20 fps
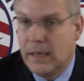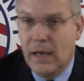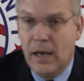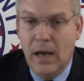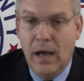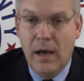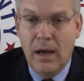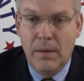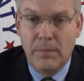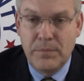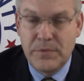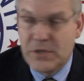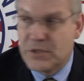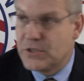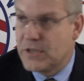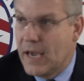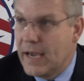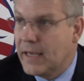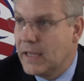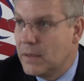The
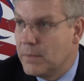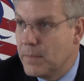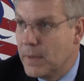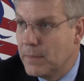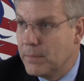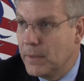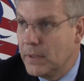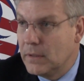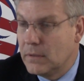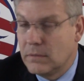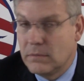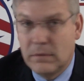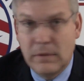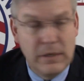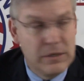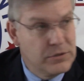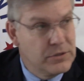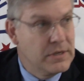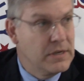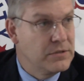Second Amendment
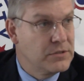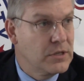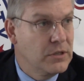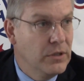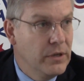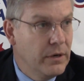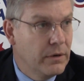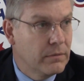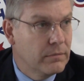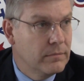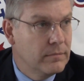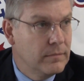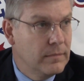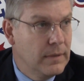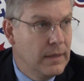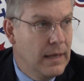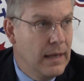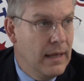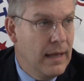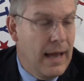is as clear.
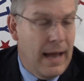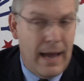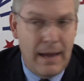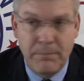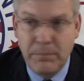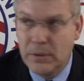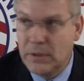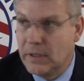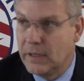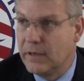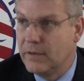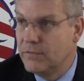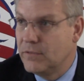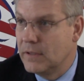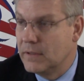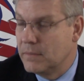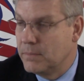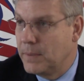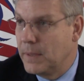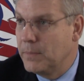I believe
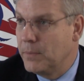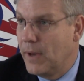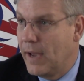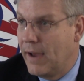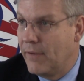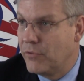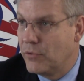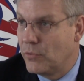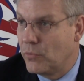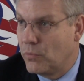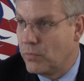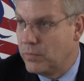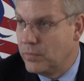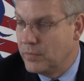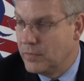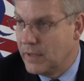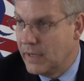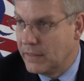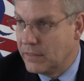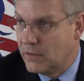that the people have
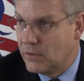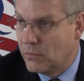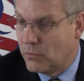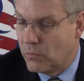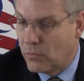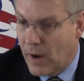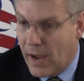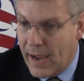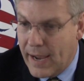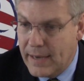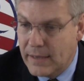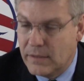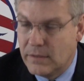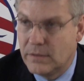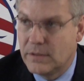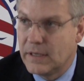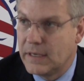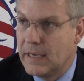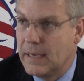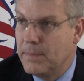that the right
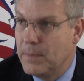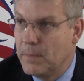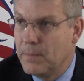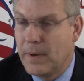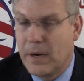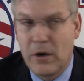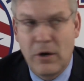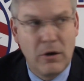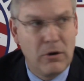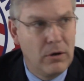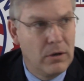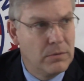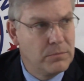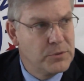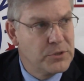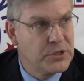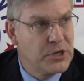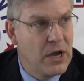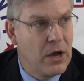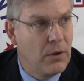to keep and bear
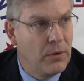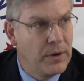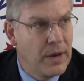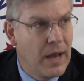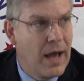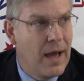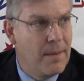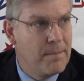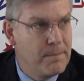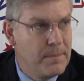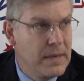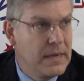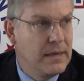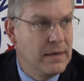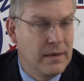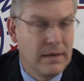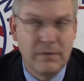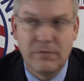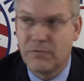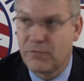arms shall not
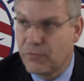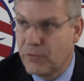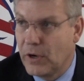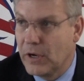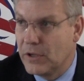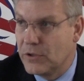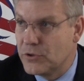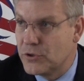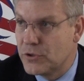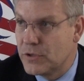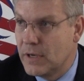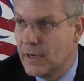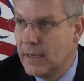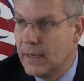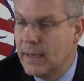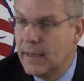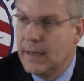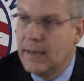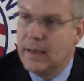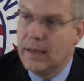be infringed.
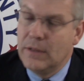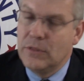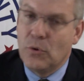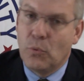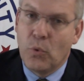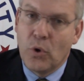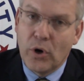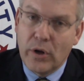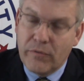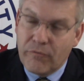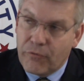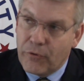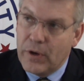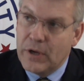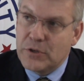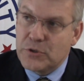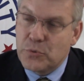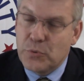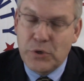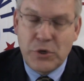The word
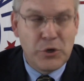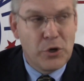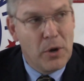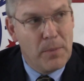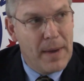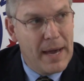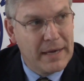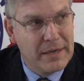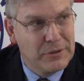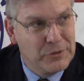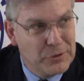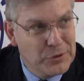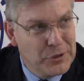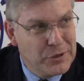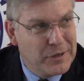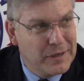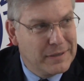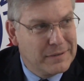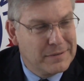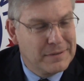infringed, when you go back and
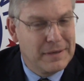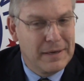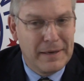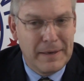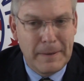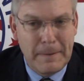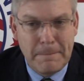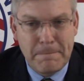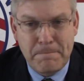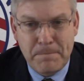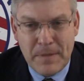look at the